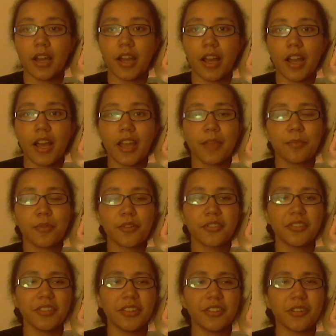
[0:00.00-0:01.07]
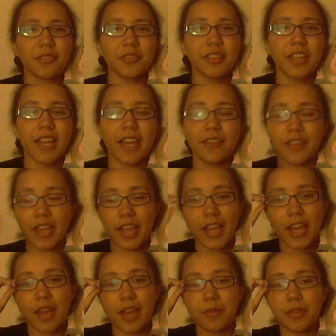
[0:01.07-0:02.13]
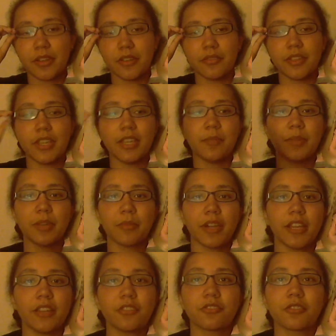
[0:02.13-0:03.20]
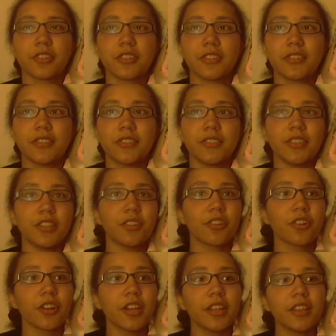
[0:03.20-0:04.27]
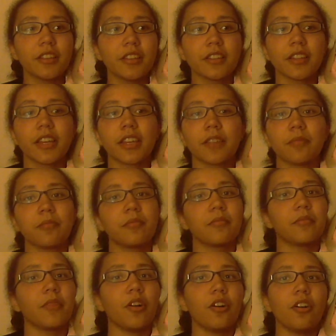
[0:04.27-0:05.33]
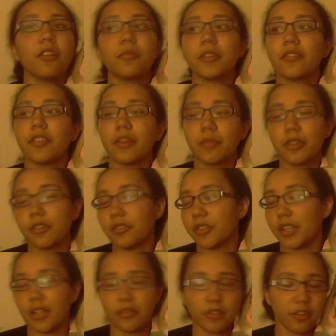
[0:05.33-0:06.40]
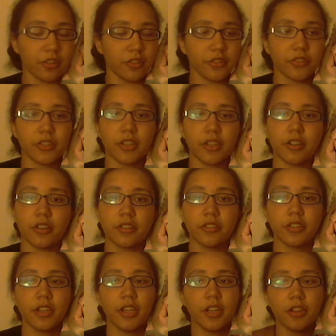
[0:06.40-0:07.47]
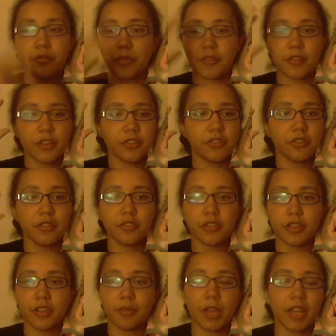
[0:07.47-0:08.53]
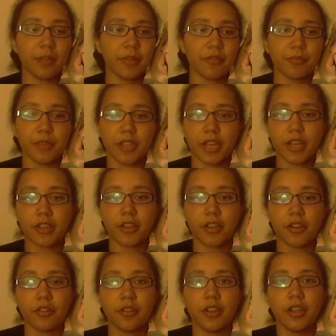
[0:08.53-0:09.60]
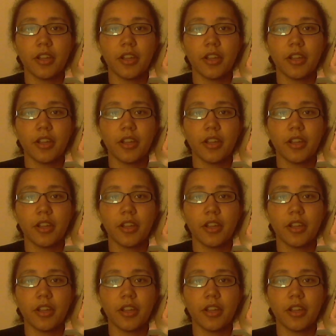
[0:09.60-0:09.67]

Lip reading: I personally don't really have a habit of keeping my interests secret. Like, all my family knows I have dolls. My friends knew I was into anime from the get-go.